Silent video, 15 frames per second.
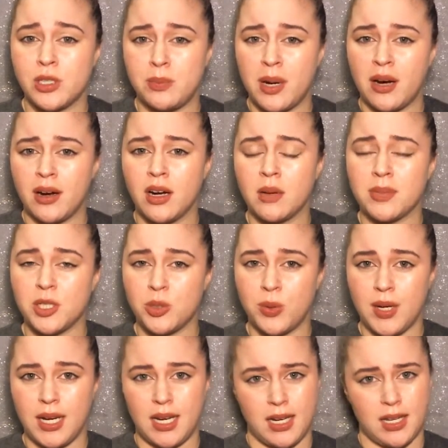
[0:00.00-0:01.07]
barrier
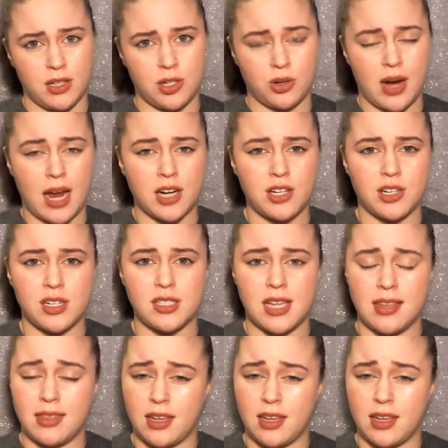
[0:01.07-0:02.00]
between the directors and